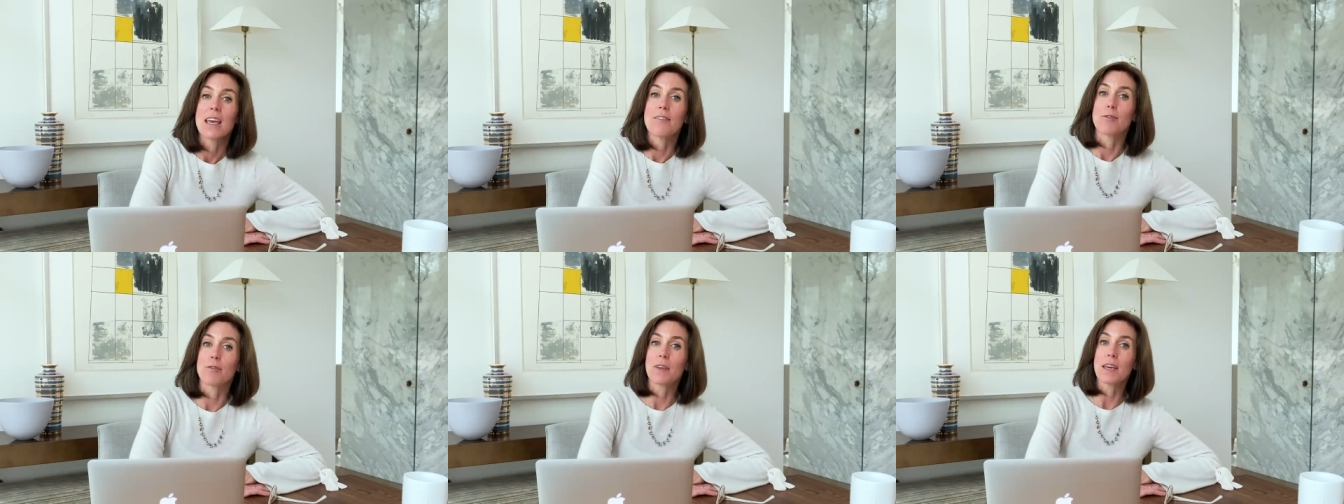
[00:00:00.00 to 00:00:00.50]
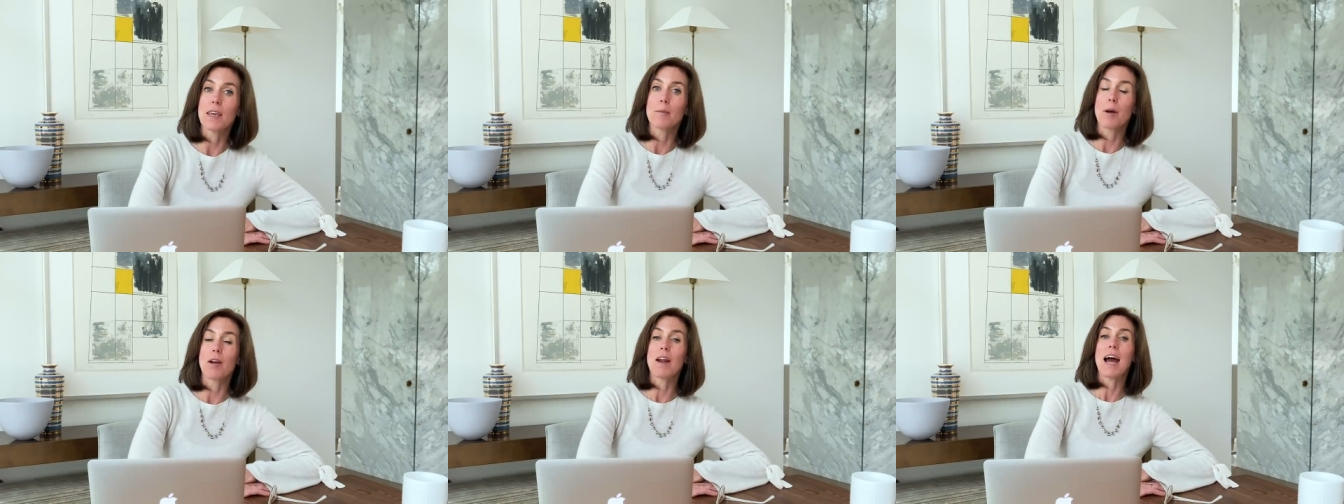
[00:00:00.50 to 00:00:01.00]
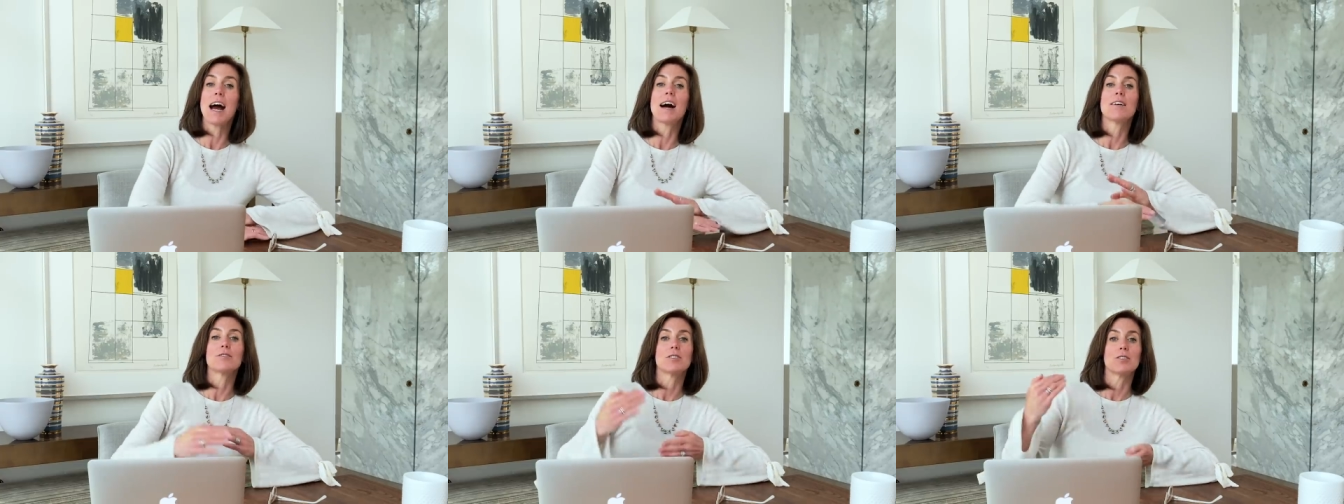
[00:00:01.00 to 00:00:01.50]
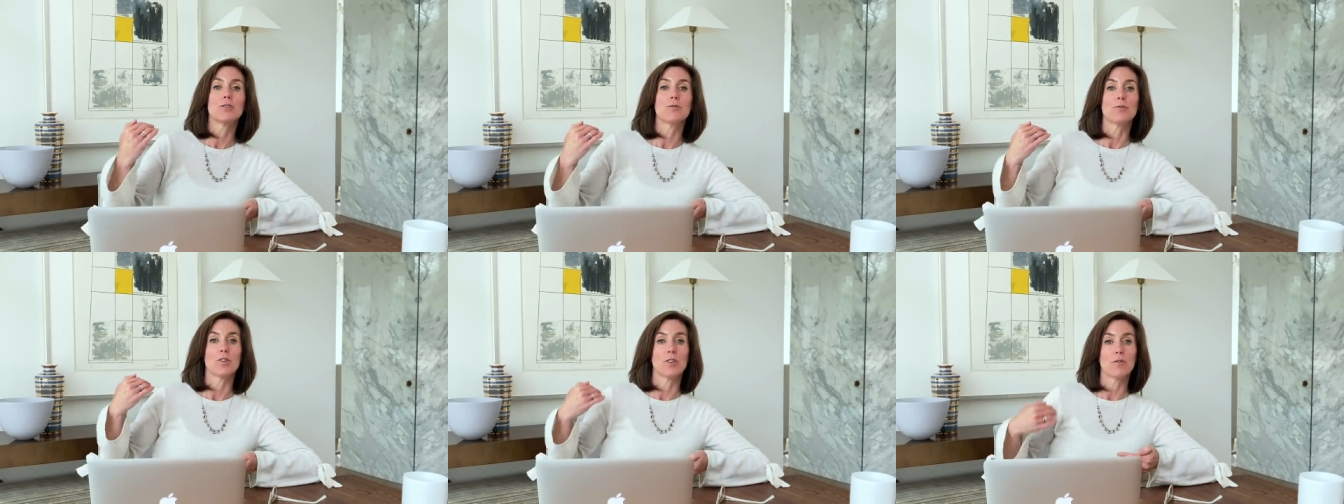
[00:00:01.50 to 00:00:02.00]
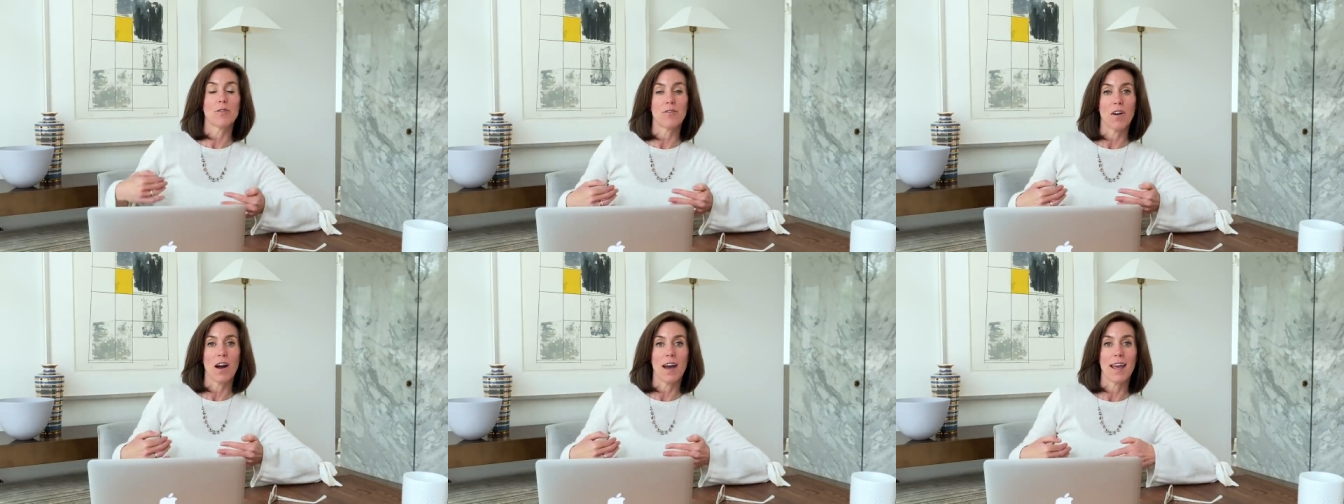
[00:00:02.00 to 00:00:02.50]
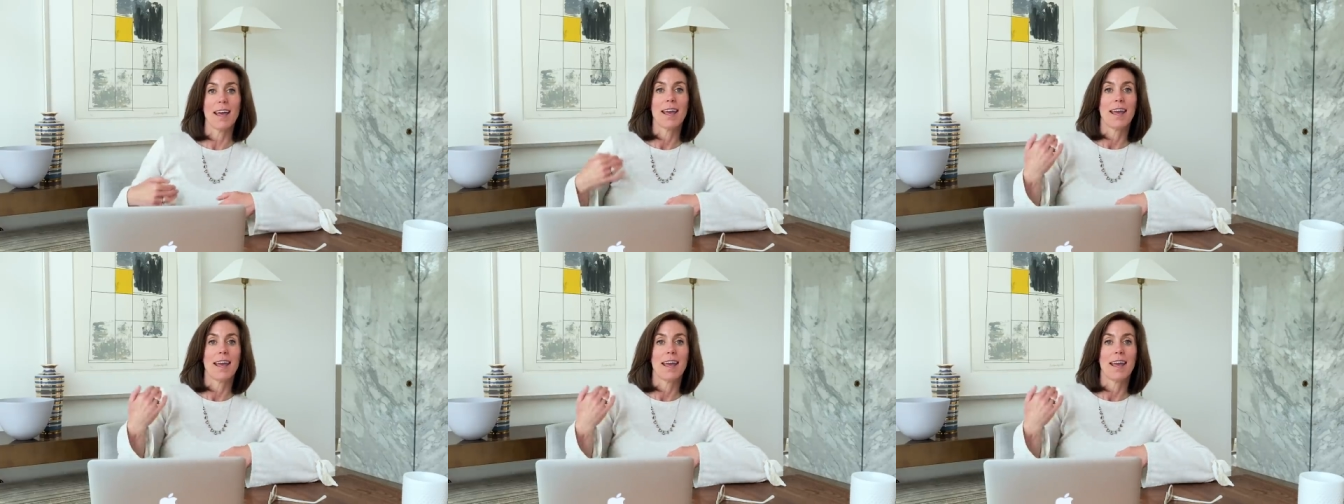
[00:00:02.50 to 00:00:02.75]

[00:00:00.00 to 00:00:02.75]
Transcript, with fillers: If you're thinking about how to unify